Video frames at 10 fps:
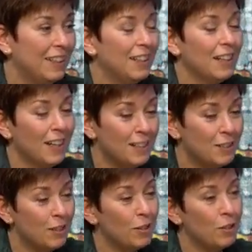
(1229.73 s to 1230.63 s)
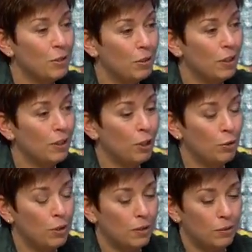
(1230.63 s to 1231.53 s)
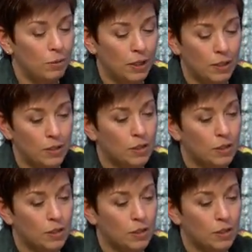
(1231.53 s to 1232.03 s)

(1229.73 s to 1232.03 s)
And so, you know, we